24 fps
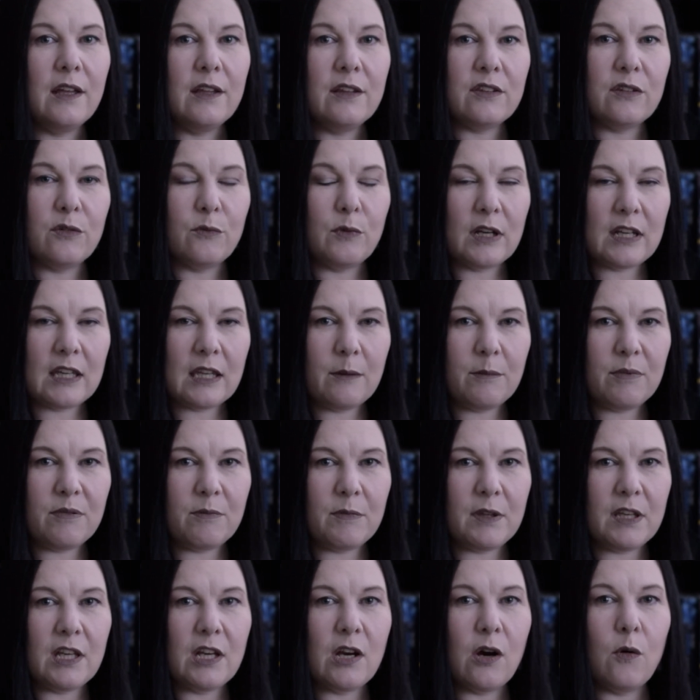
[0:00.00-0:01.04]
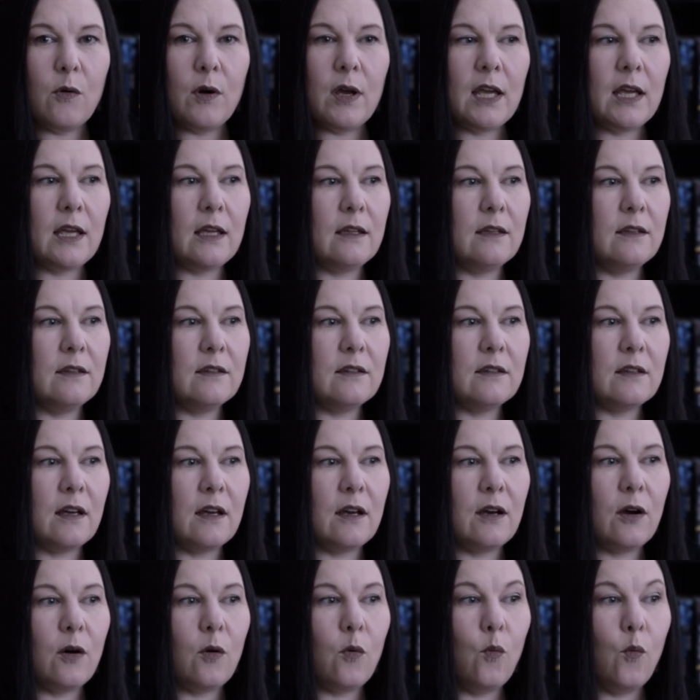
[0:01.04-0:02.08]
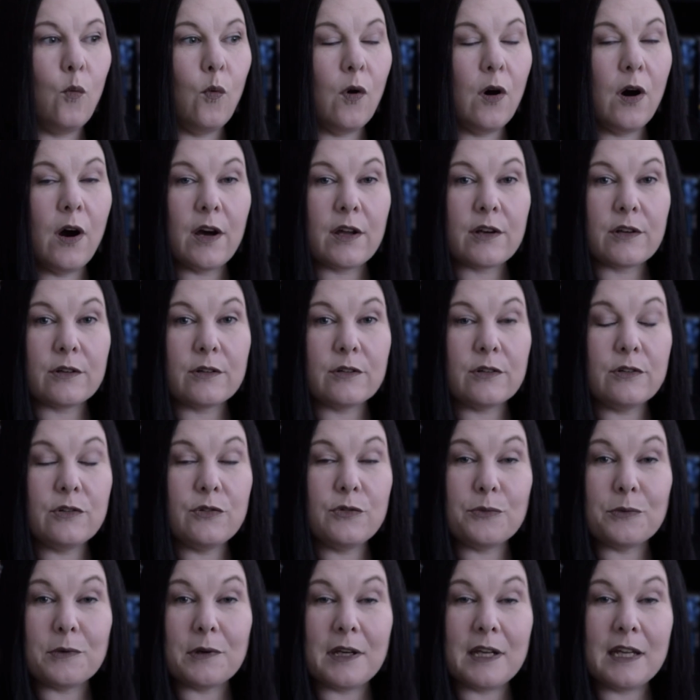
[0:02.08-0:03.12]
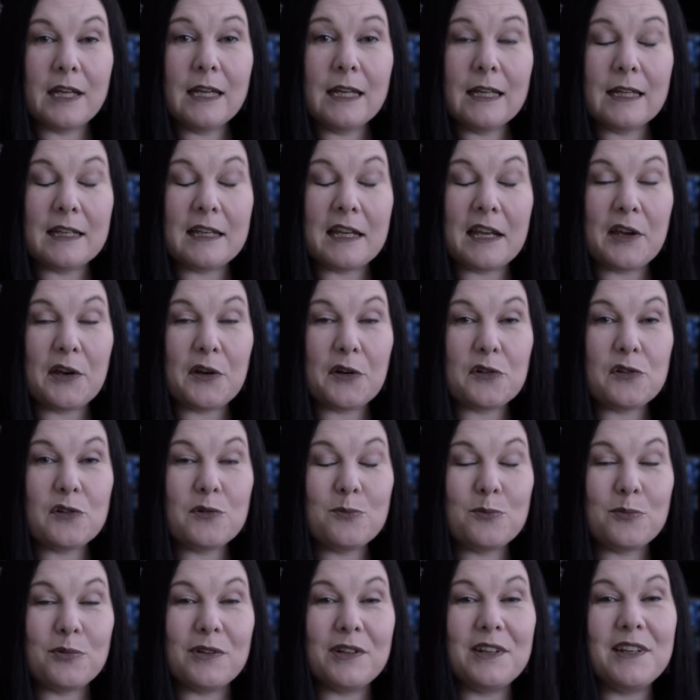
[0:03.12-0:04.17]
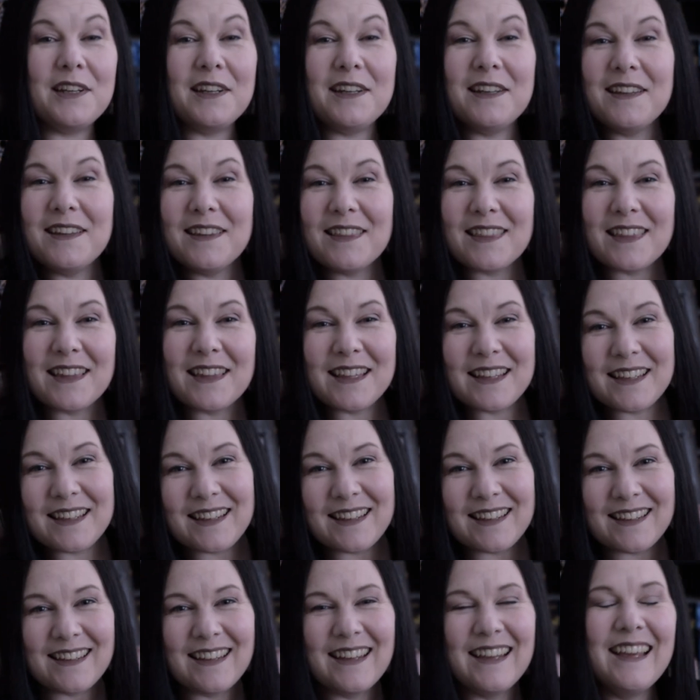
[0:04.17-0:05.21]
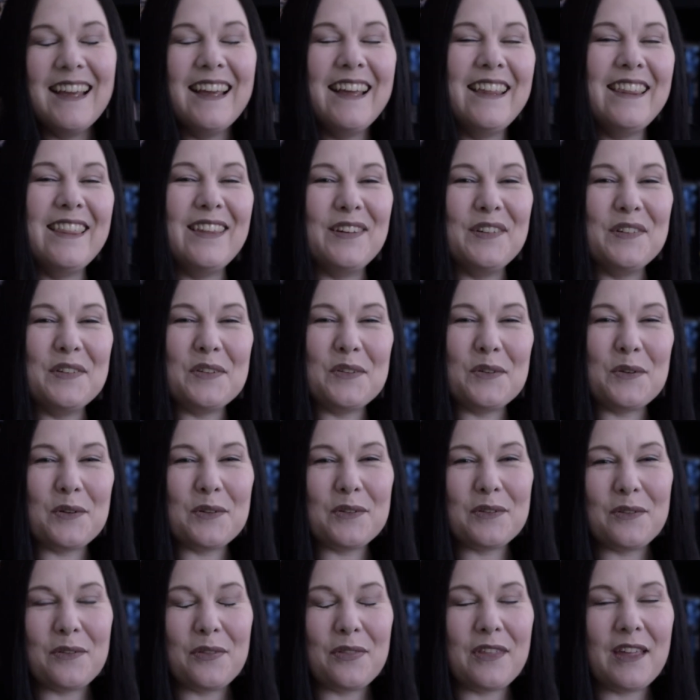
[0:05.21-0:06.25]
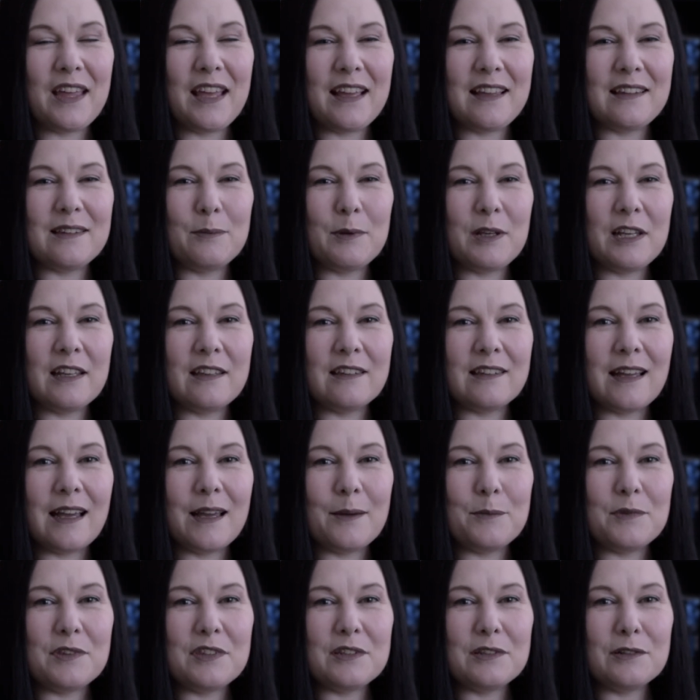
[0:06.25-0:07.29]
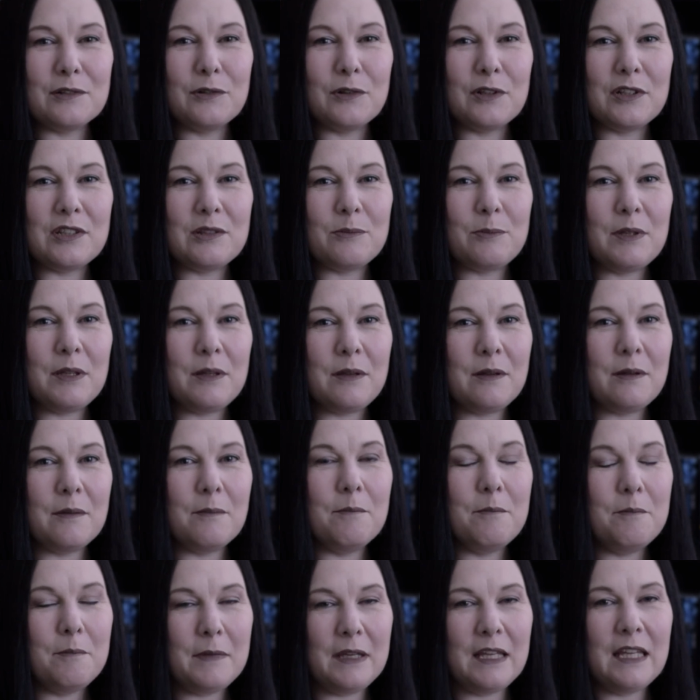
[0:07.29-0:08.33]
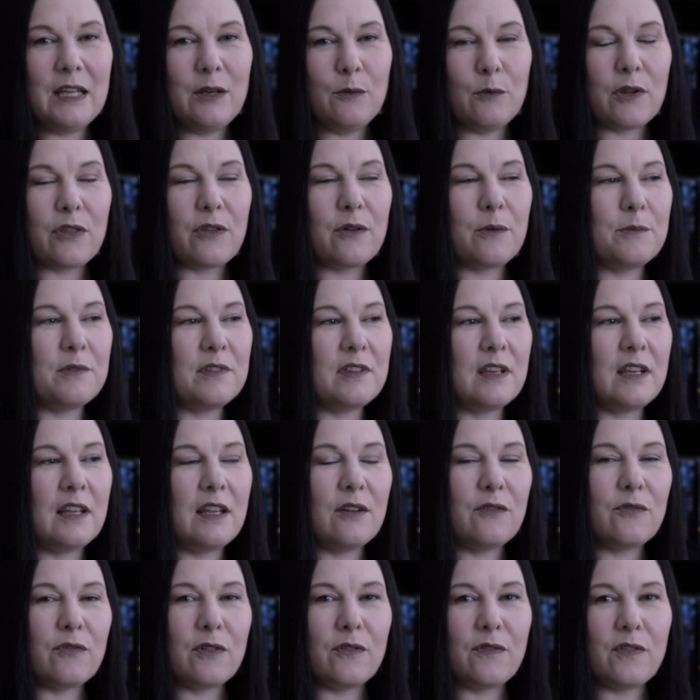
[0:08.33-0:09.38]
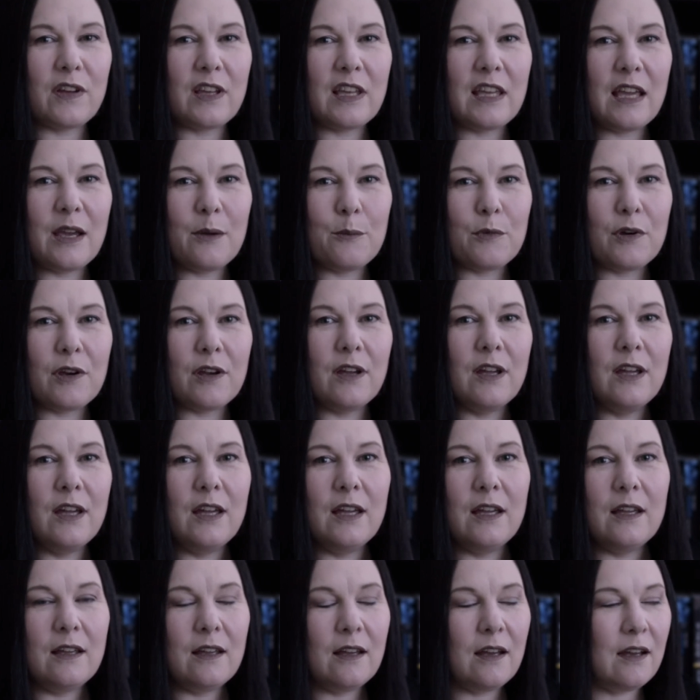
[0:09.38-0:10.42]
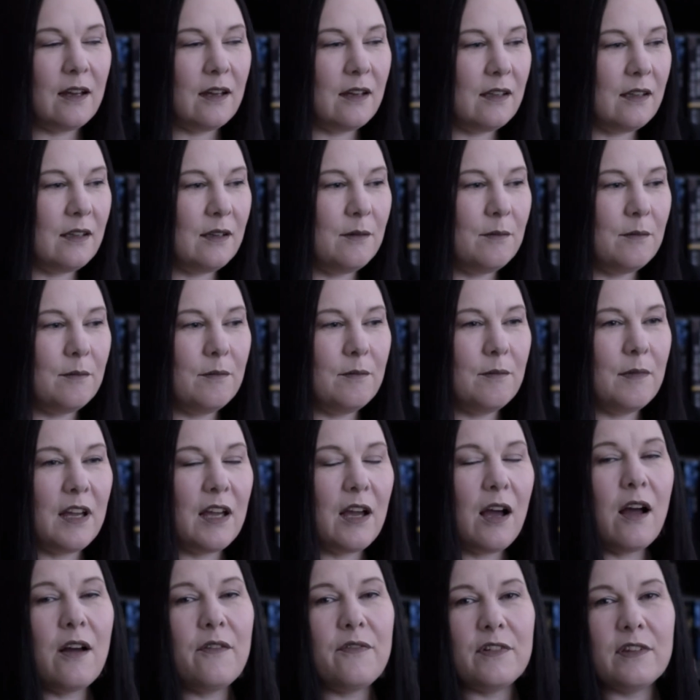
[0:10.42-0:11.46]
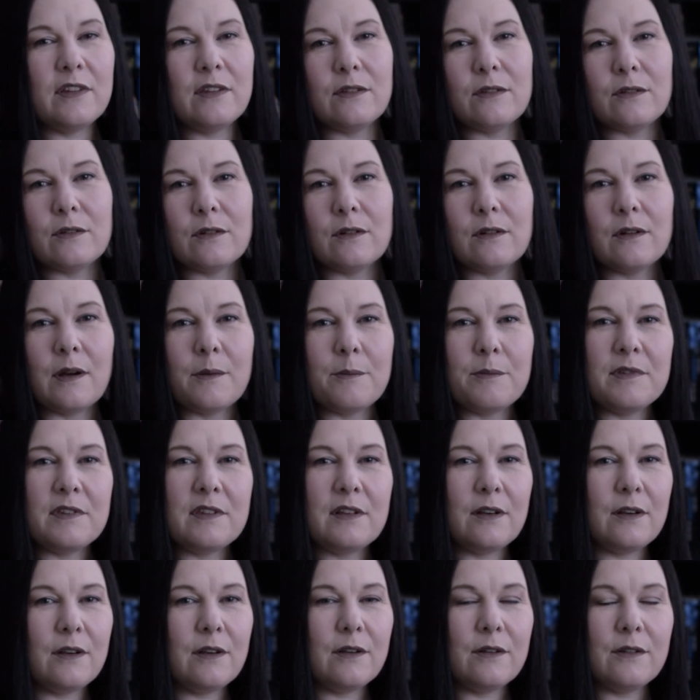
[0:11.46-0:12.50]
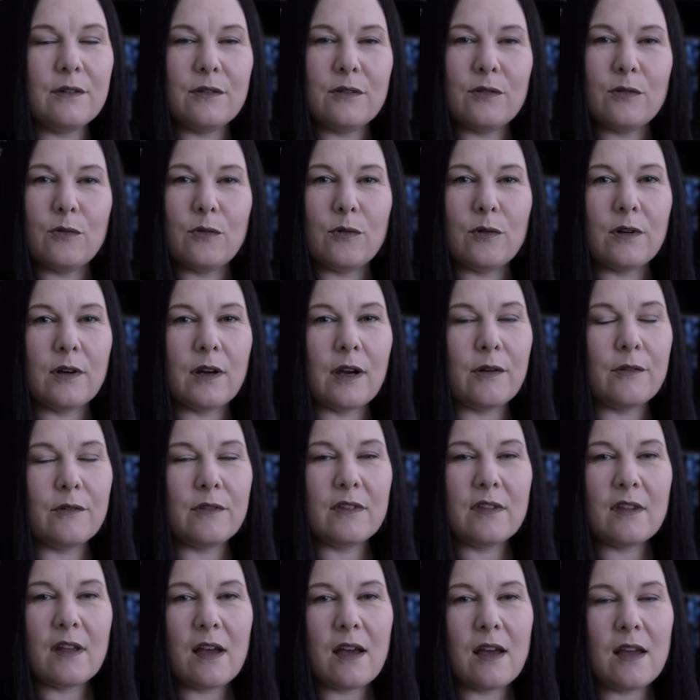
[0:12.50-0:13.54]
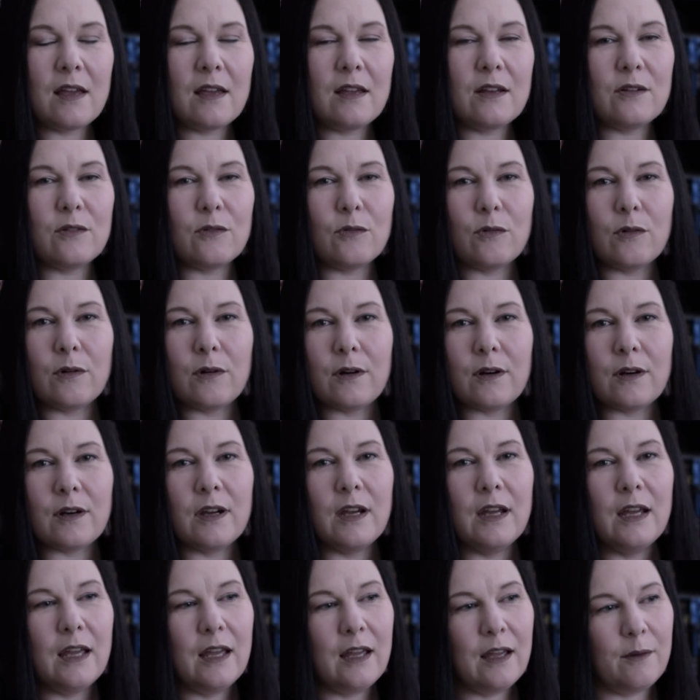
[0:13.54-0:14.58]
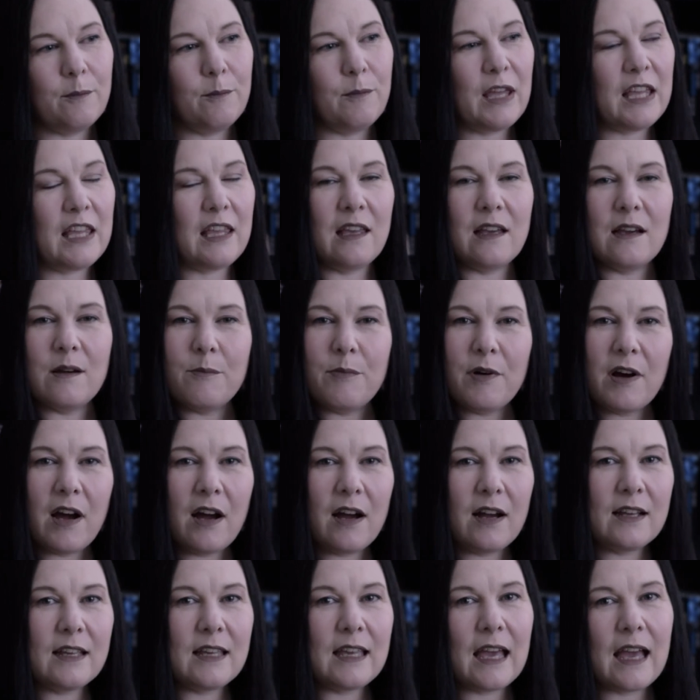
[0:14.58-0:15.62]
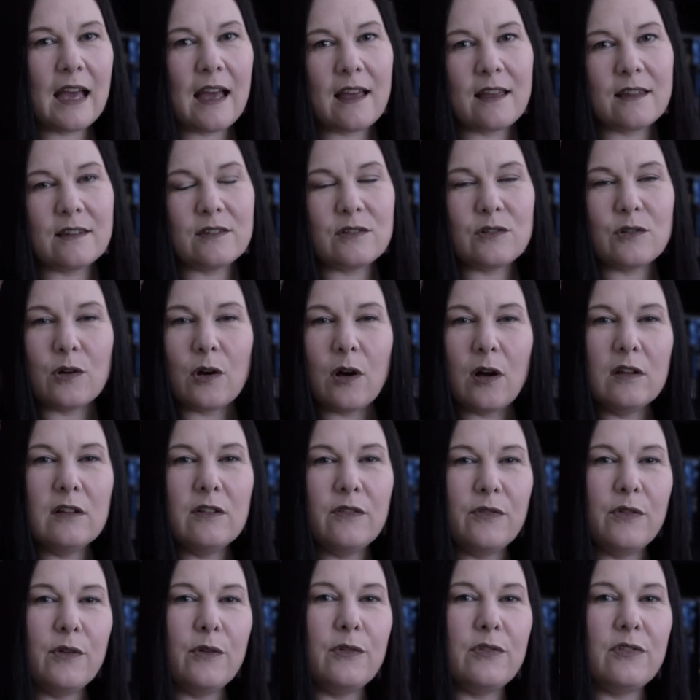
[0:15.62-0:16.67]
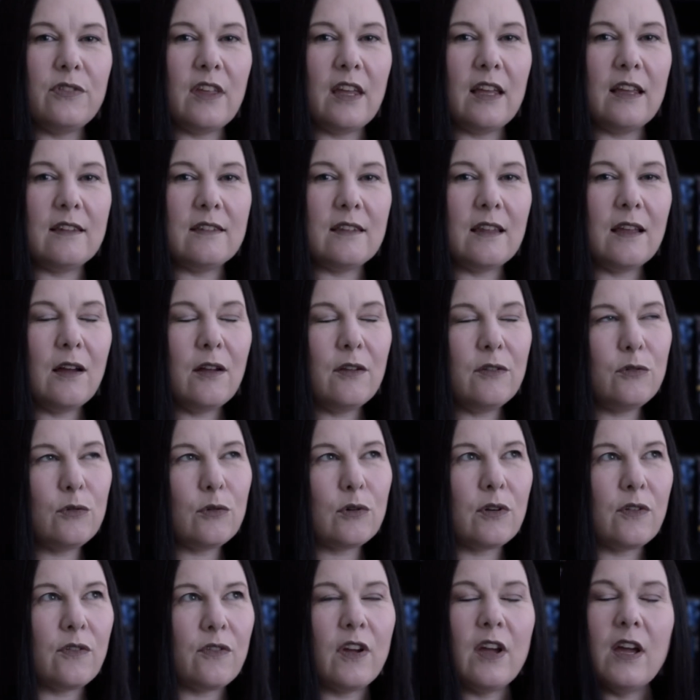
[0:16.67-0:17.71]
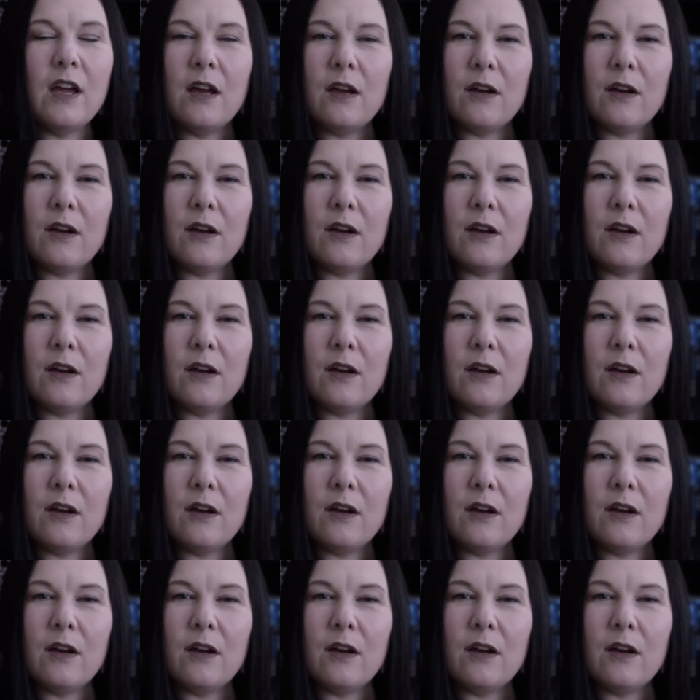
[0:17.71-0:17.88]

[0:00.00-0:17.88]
So, what keeps me going is uh, water to drink and air to breathe and those sorts of things because I'm still going to be me, whether I'm sitting in front of a camera uh, in my office or upstairs or outside or making a podcast or all of those things, they all sort of